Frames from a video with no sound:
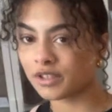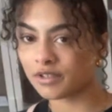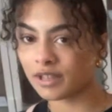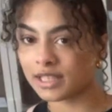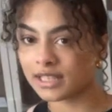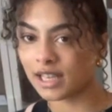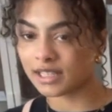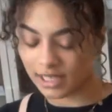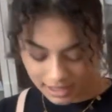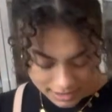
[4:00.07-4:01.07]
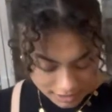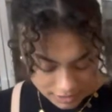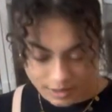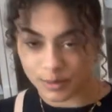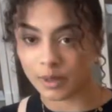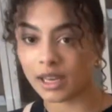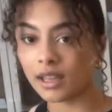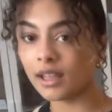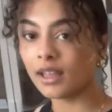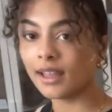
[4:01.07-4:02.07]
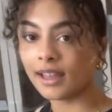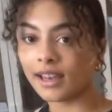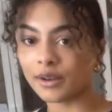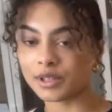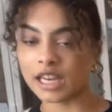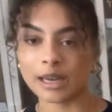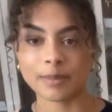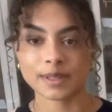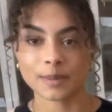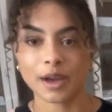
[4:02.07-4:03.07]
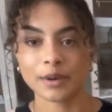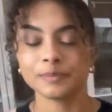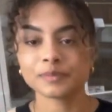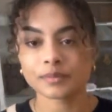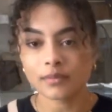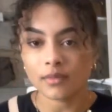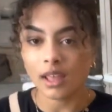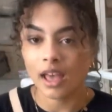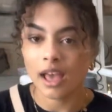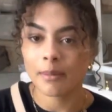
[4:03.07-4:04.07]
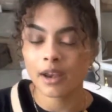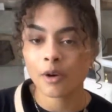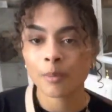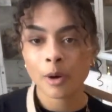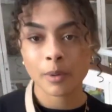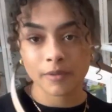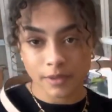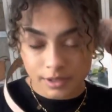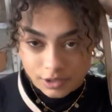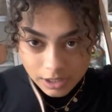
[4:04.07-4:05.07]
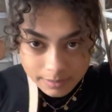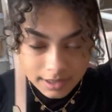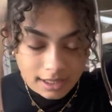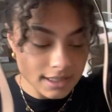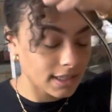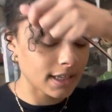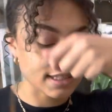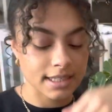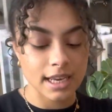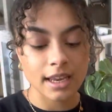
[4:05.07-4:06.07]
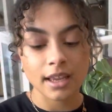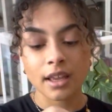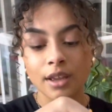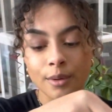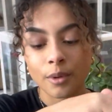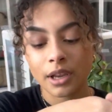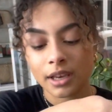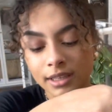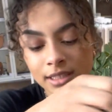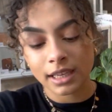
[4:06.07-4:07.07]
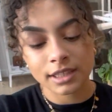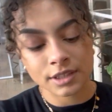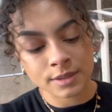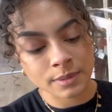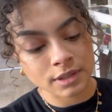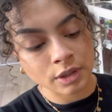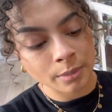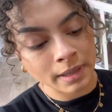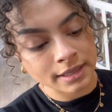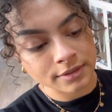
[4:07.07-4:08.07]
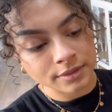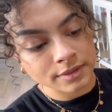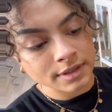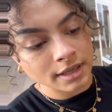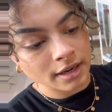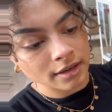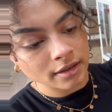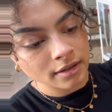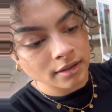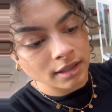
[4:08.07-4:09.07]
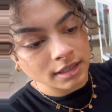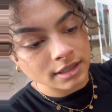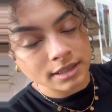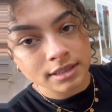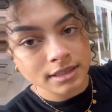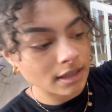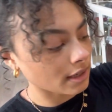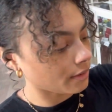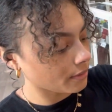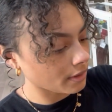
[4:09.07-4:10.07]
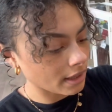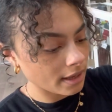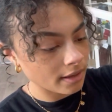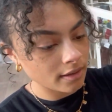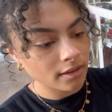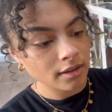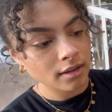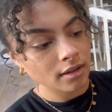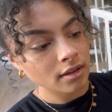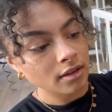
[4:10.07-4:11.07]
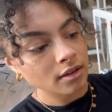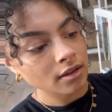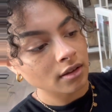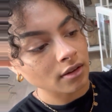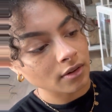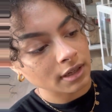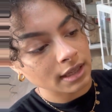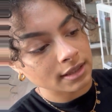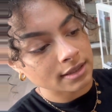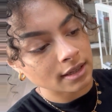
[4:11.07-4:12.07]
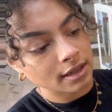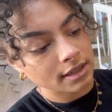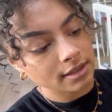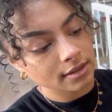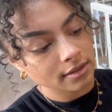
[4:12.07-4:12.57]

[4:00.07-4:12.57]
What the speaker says: is really sturdy, and it's such a sweet little shape as well. And I'll pop off those straps again so you can see what it looks like just with the top handles. So they just slide through there on either side,